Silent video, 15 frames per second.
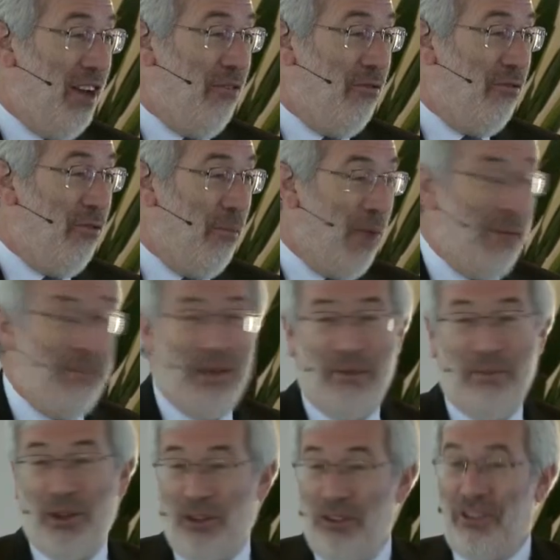for people,
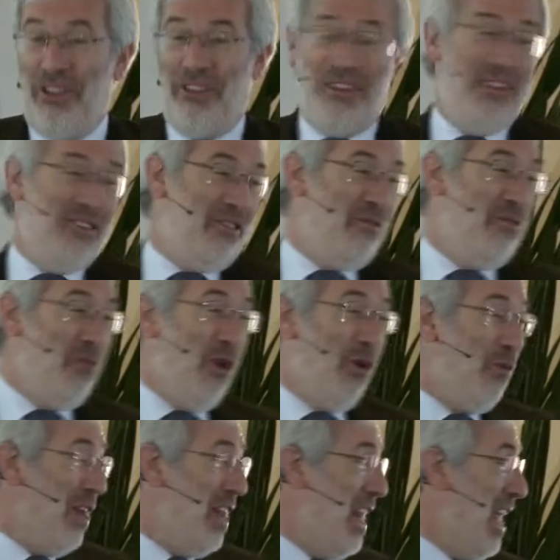because this is what
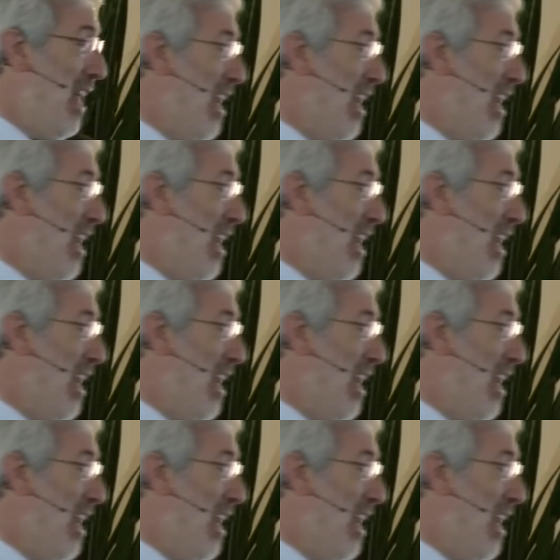we need